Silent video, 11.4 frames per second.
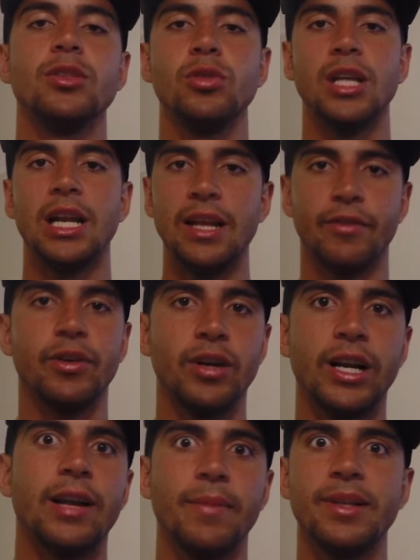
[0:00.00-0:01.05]
to deliver
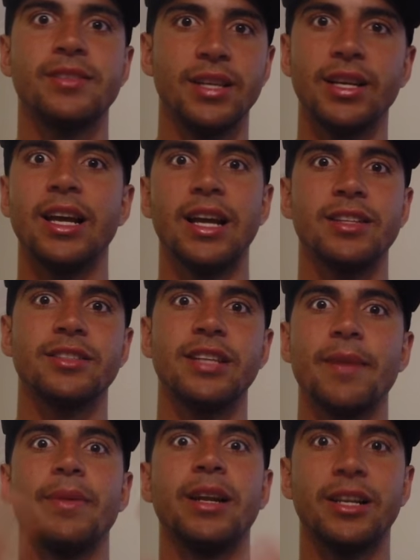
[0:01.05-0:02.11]
an amazing
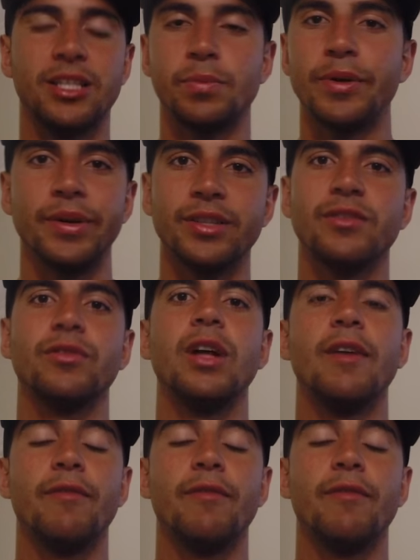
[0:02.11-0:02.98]
entertainment experience